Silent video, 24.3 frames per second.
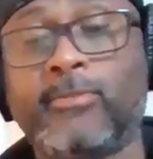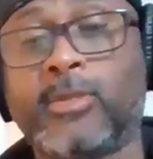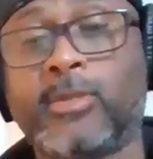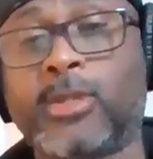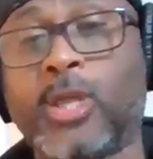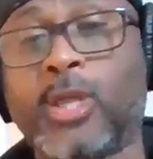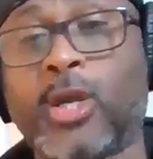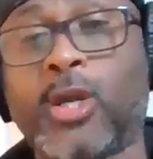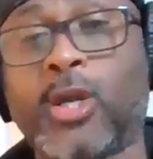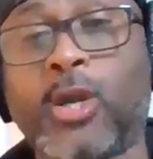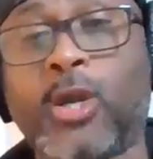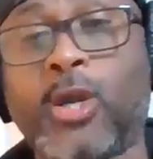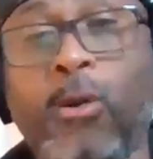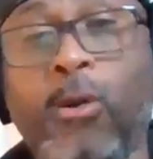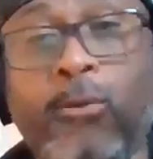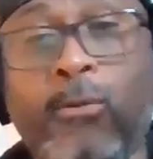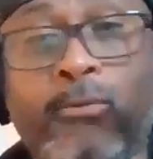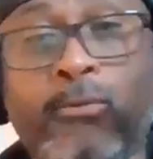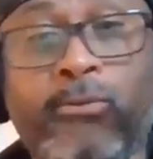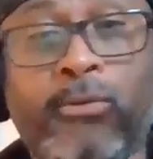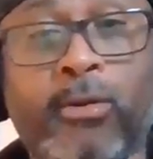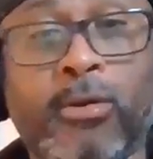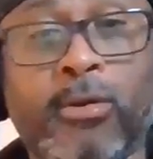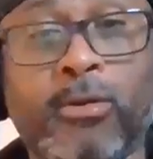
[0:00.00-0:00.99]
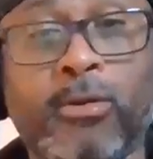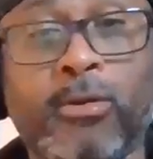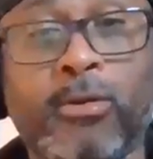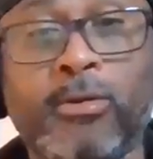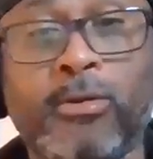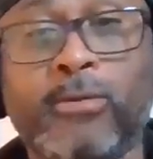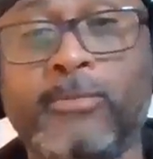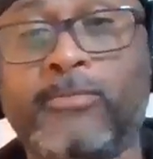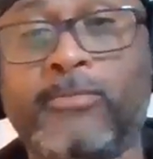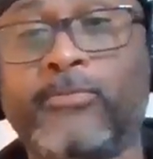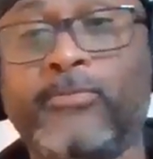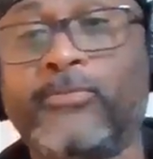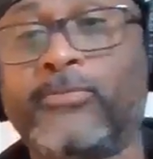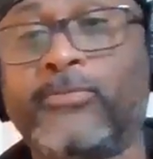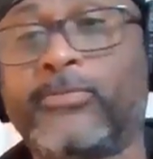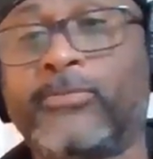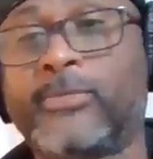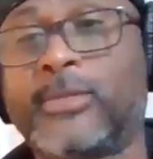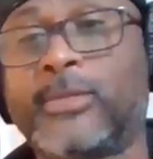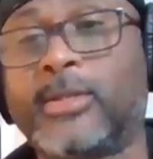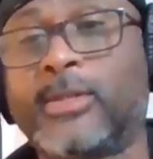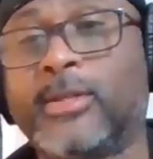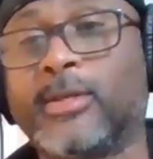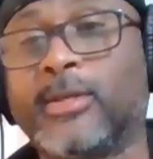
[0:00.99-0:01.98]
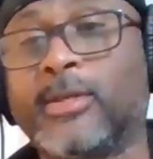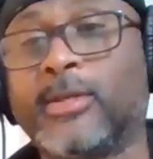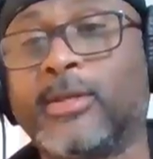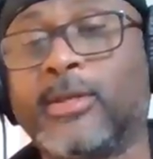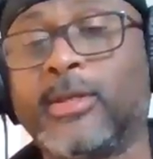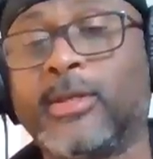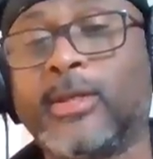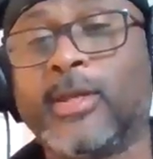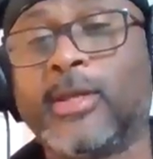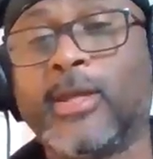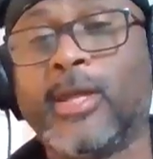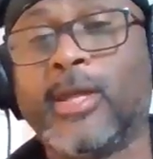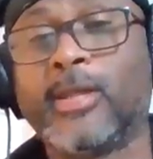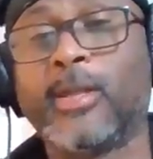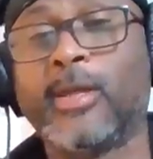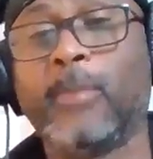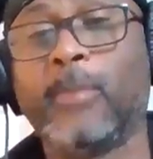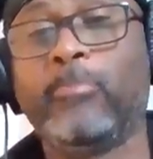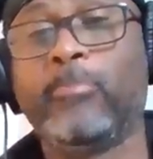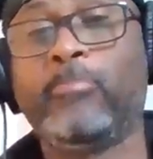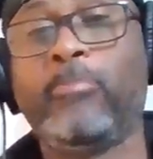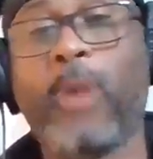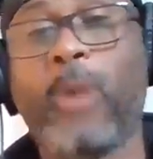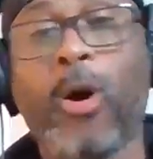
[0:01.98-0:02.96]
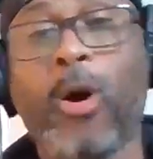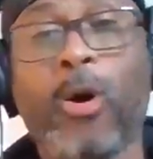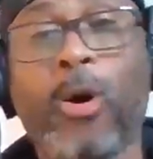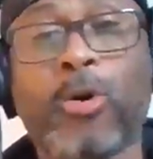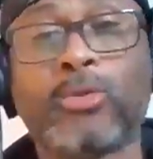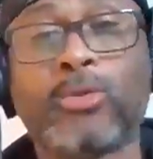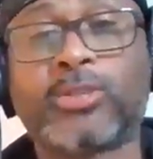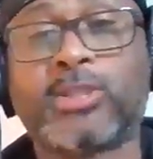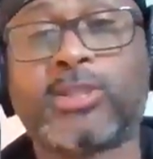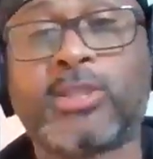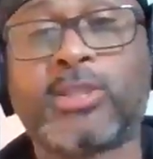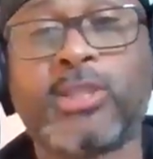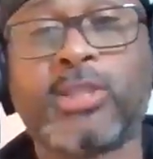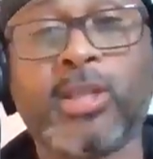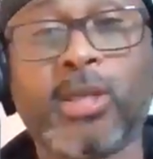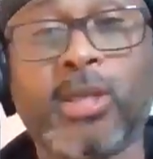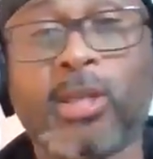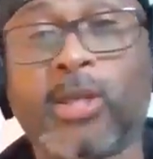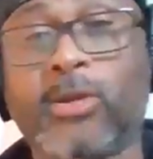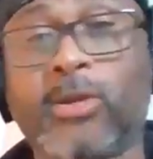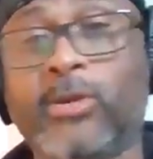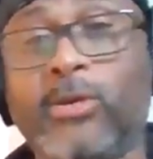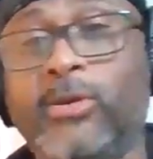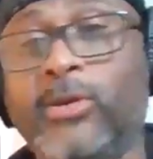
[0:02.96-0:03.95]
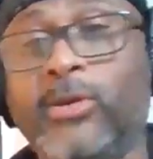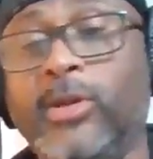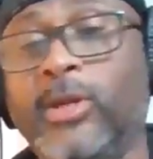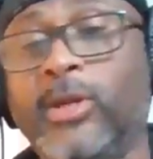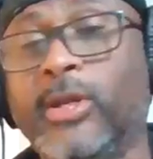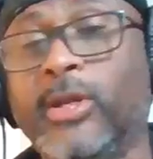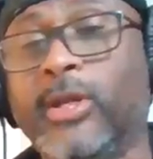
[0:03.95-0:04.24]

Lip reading: the gopher, the ball stealer.